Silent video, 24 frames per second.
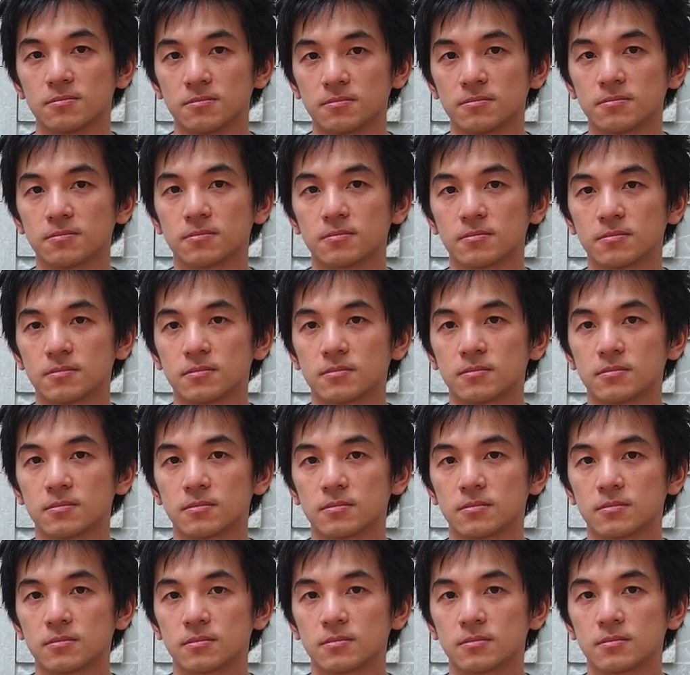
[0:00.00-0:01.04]

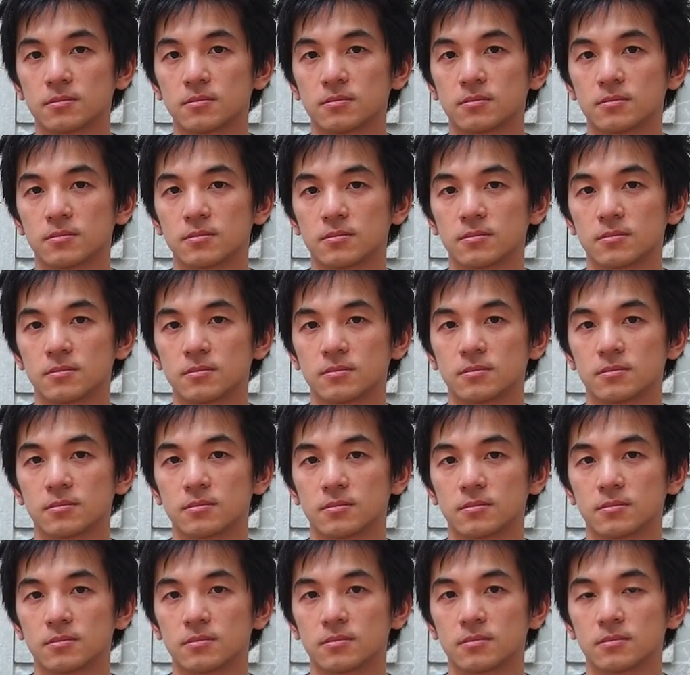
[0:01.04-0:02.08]

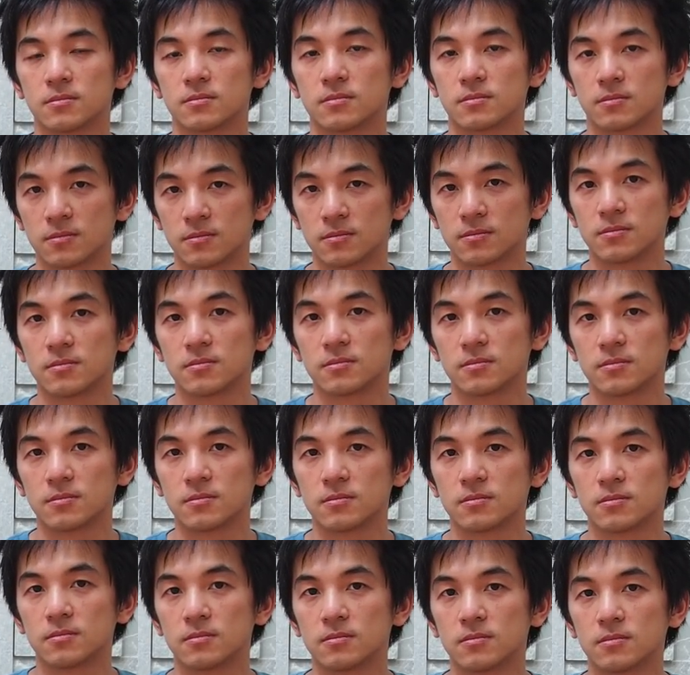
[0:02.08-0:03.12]

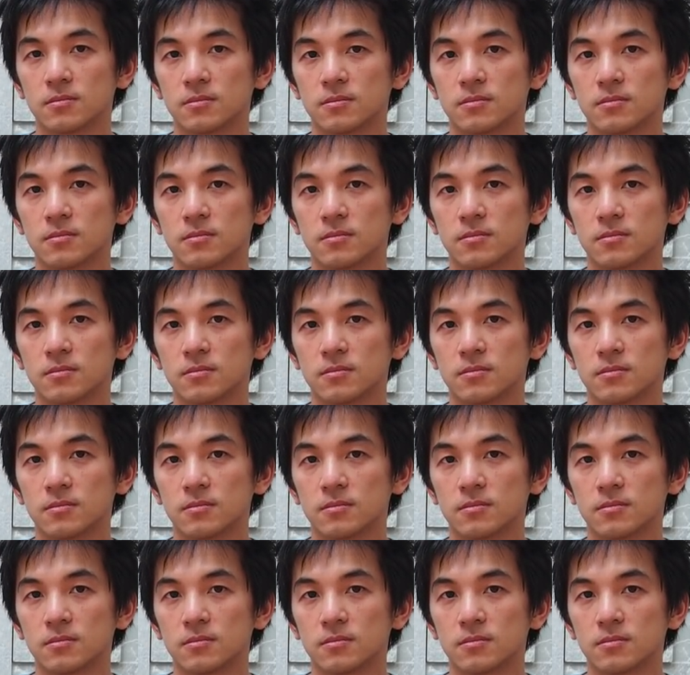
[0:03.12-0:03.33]
(not speaking)